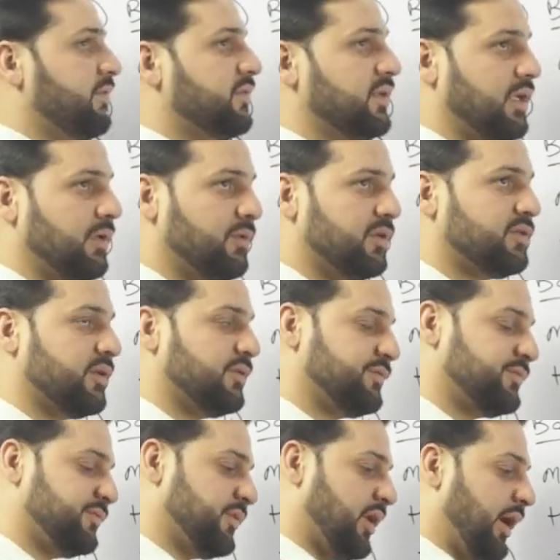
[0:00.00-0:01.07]
of syllabus
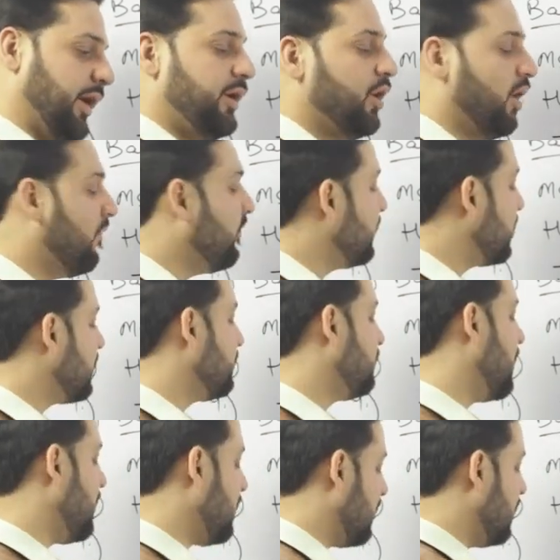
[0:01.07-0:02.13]
of IT officers,
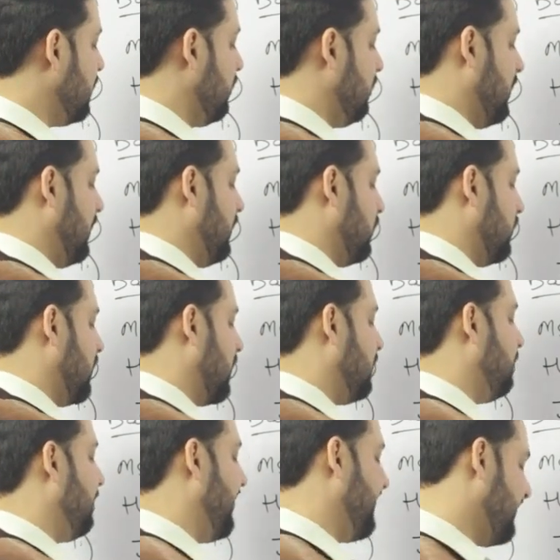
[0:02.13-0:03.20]
but you need to
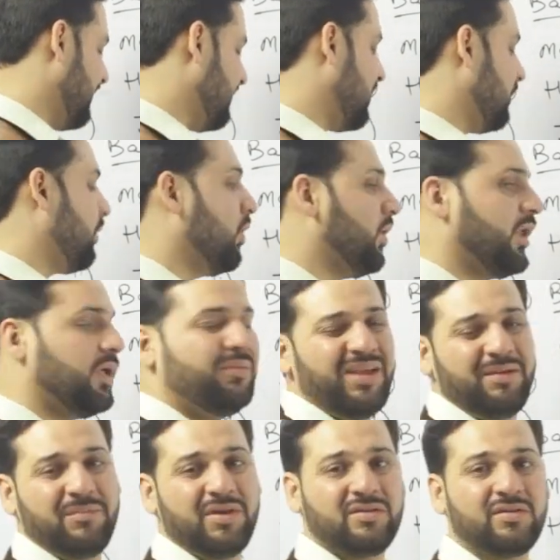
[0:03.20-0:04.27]
learn basics about
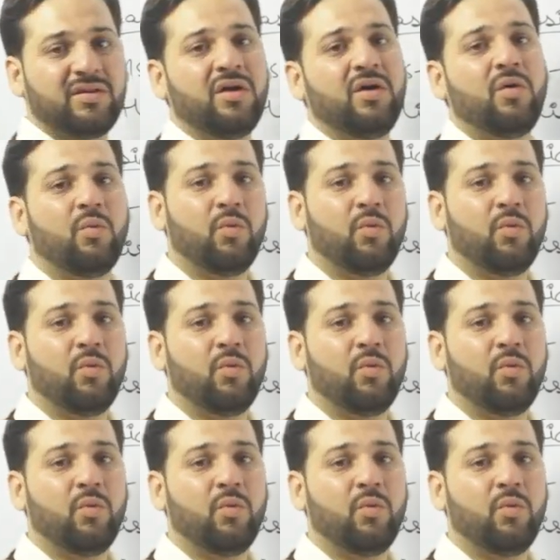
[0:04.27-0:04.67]
DBMS.